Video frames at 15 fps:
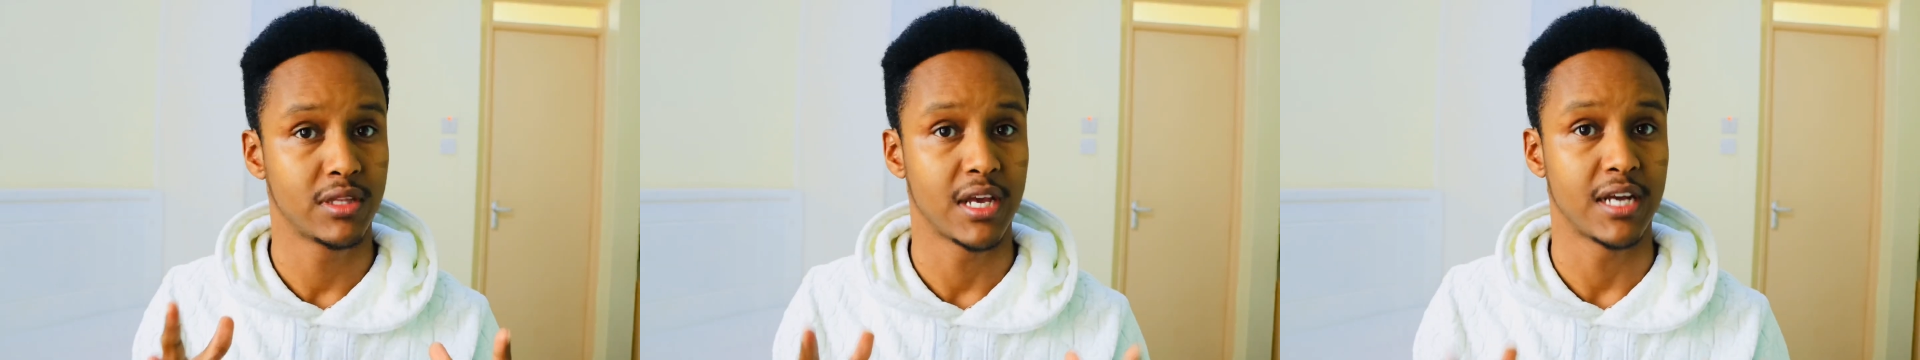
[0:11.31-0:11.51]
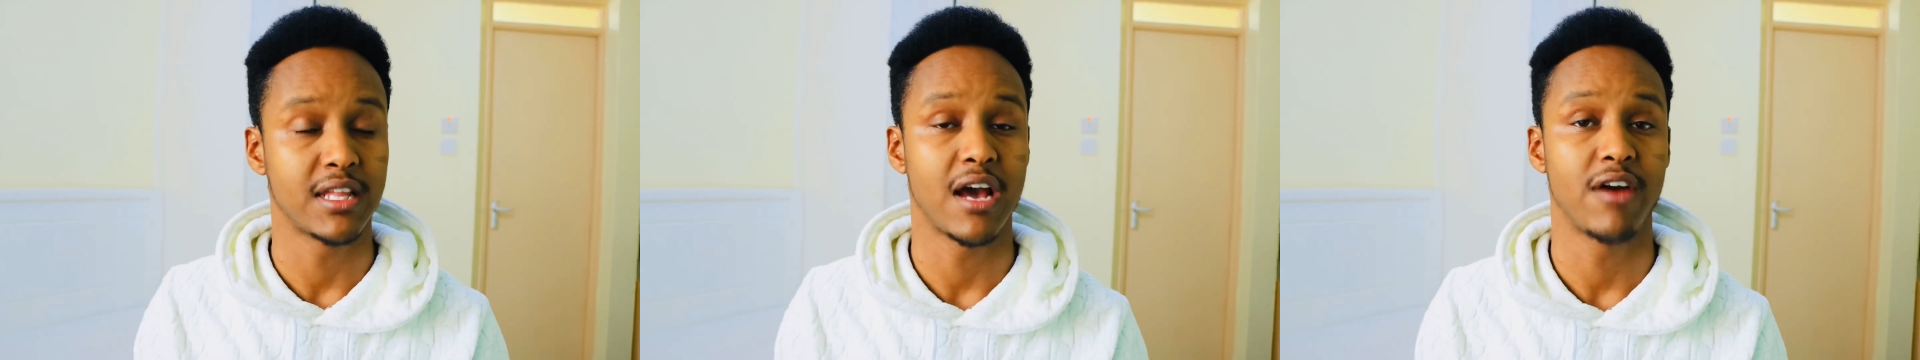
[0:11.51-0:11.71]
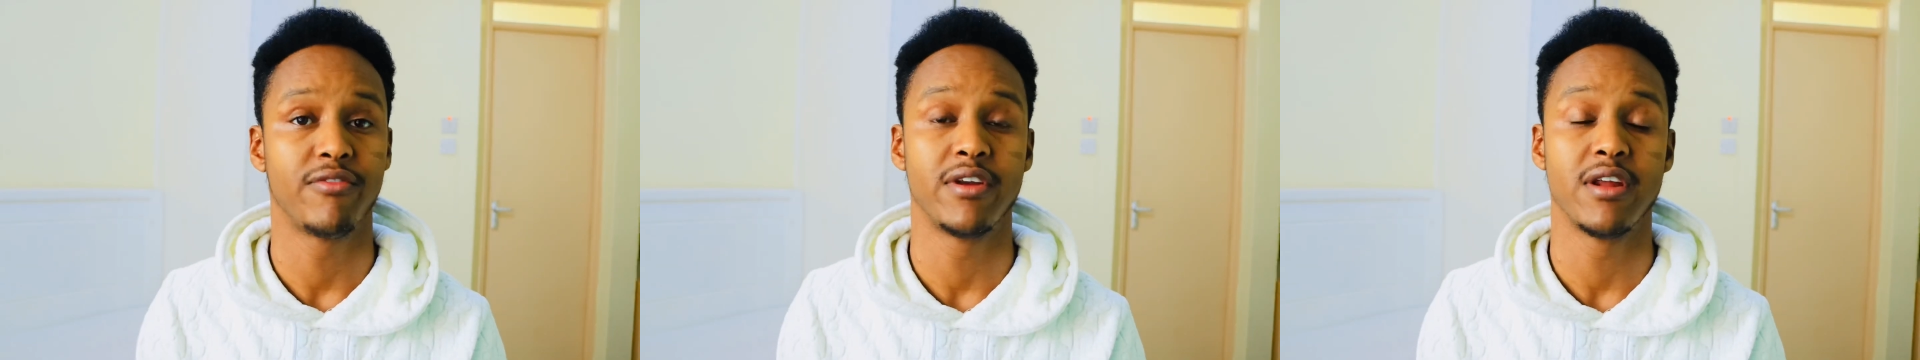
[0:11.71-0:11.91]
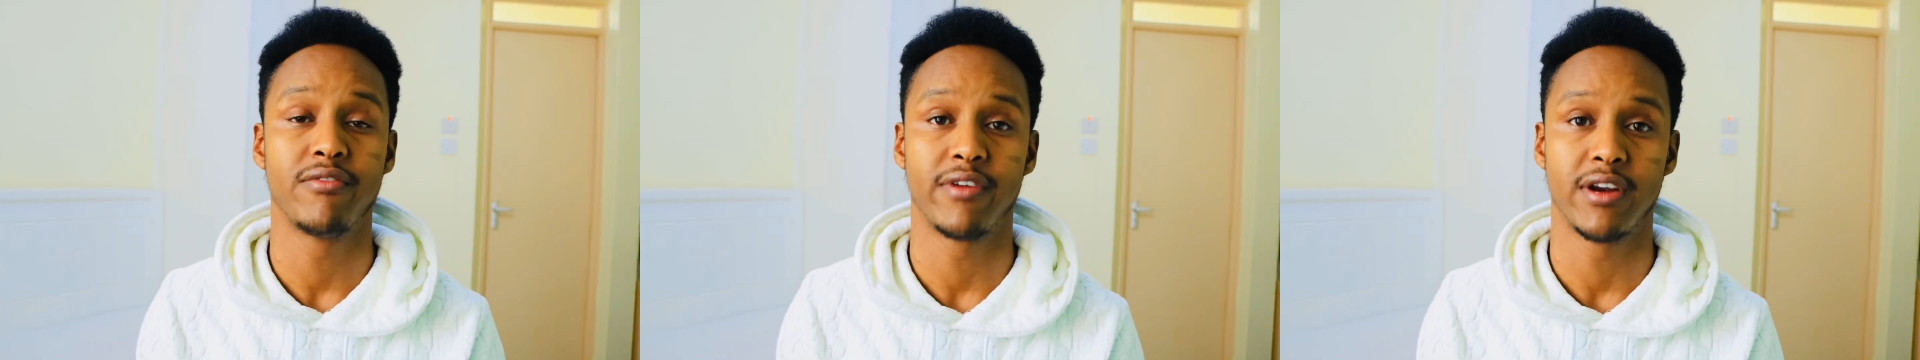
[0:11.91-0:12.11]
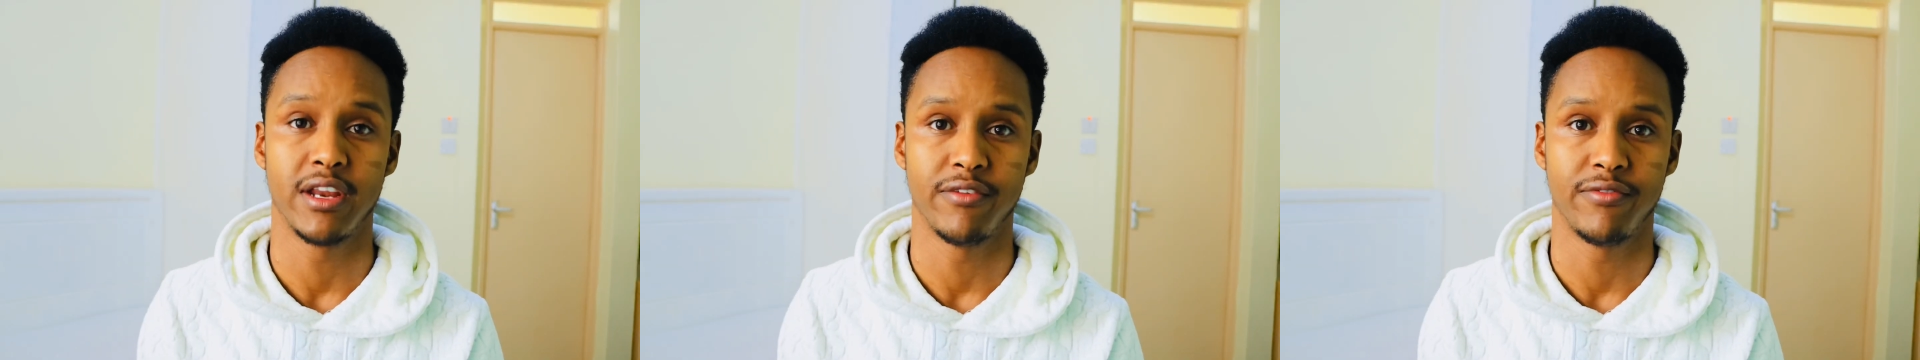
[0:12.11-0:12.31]
that have
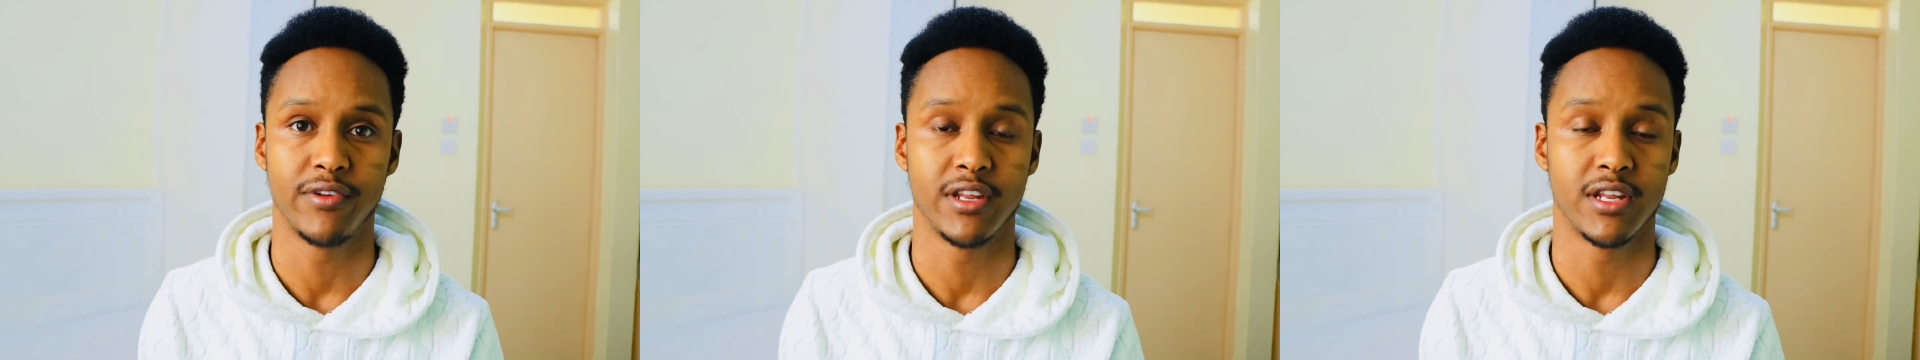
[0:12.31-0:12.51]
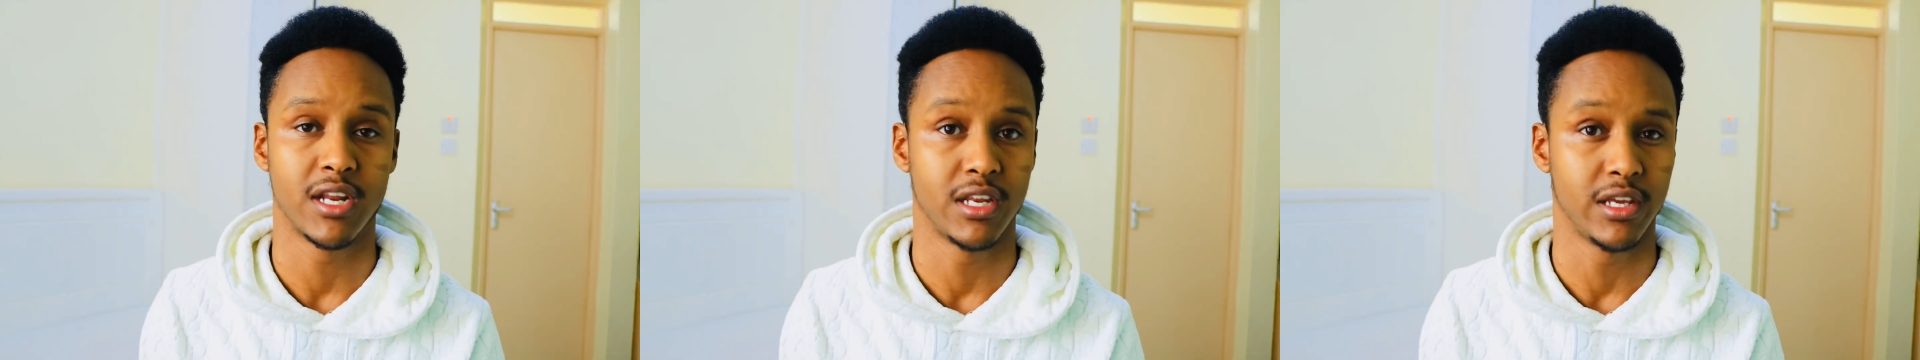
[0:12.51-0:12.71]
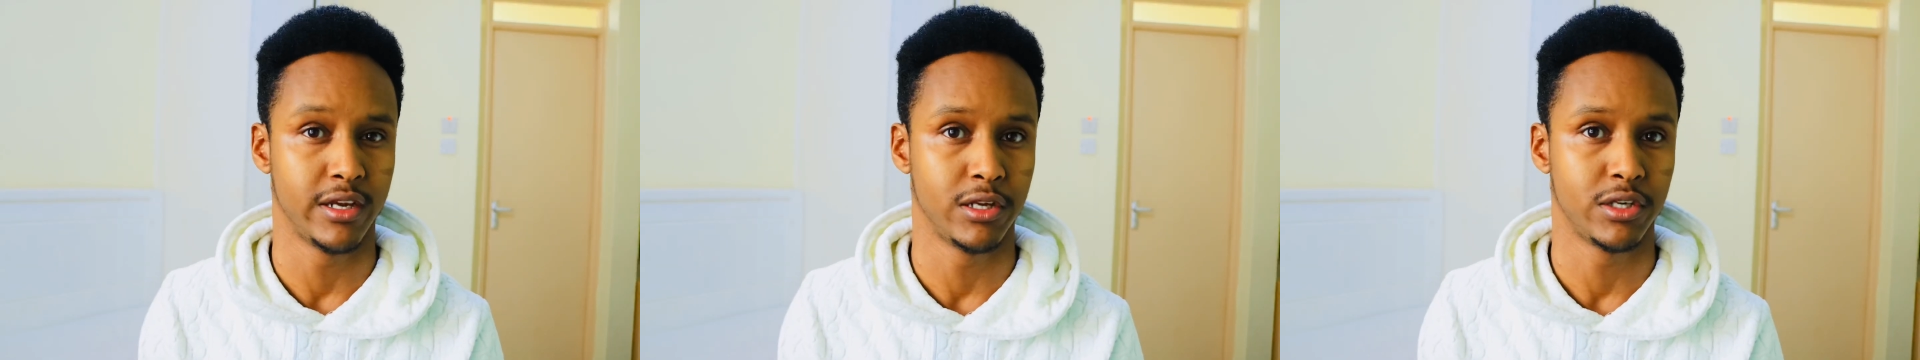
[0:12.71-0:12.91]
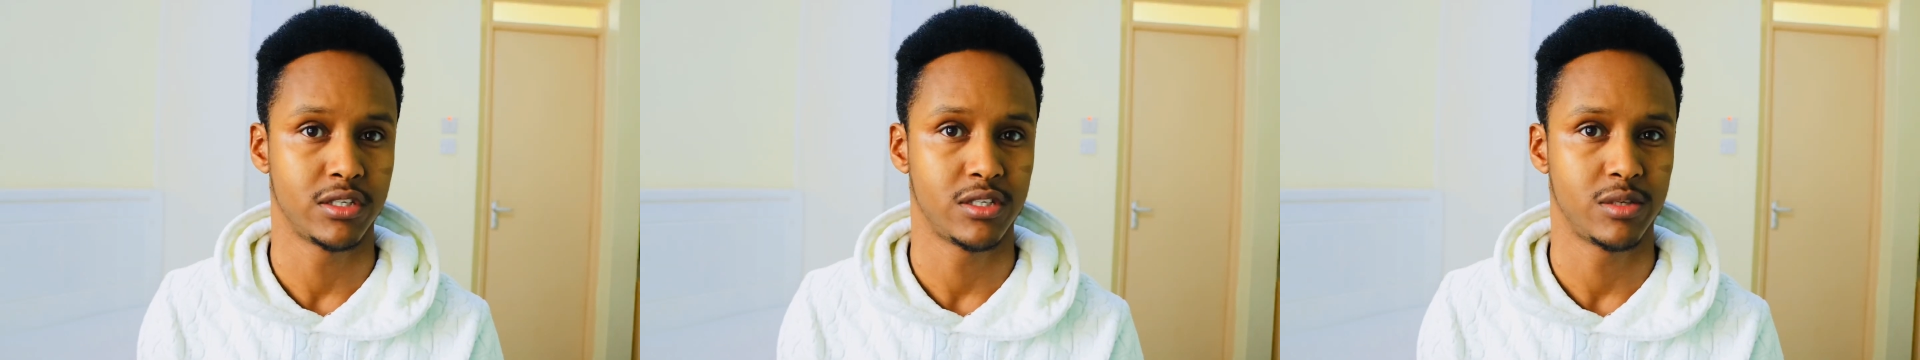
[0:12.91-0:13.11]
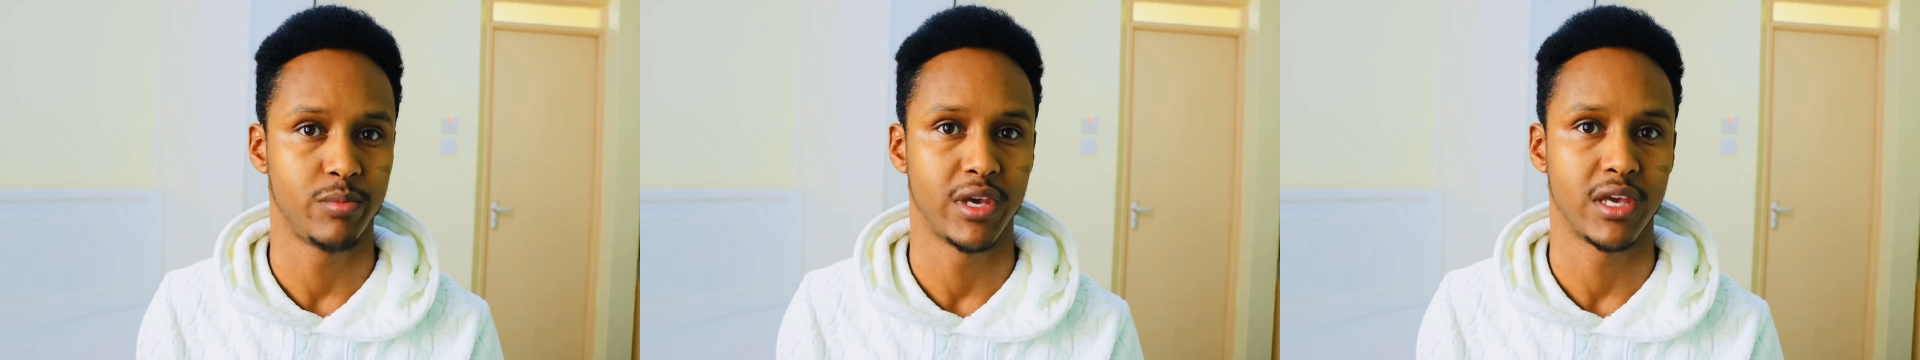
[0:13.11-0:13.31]
never lived in an
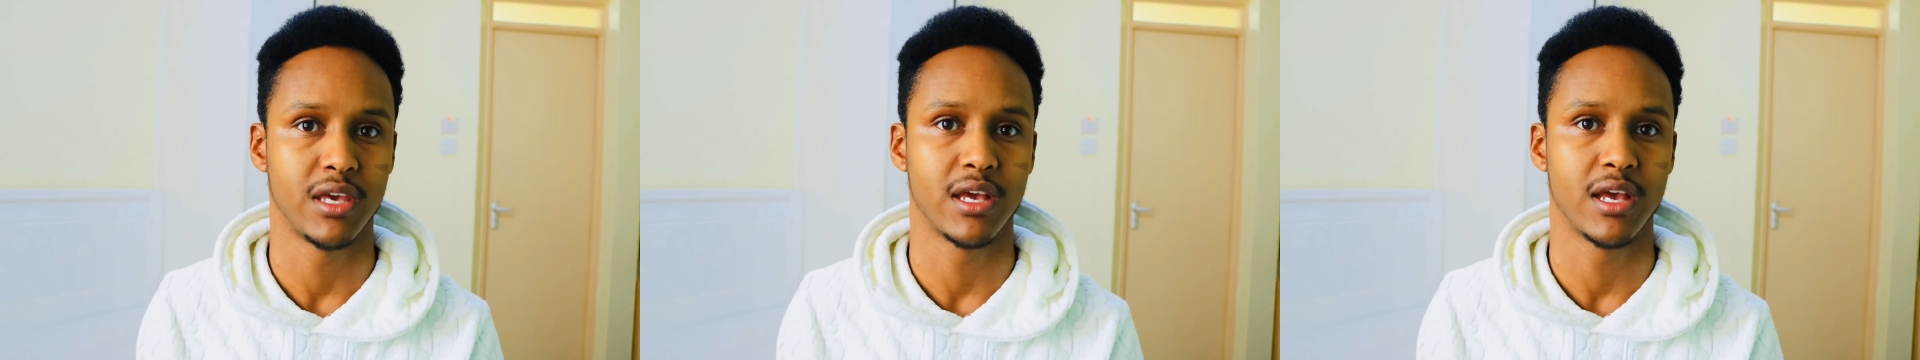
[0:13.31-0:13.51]
English-speaking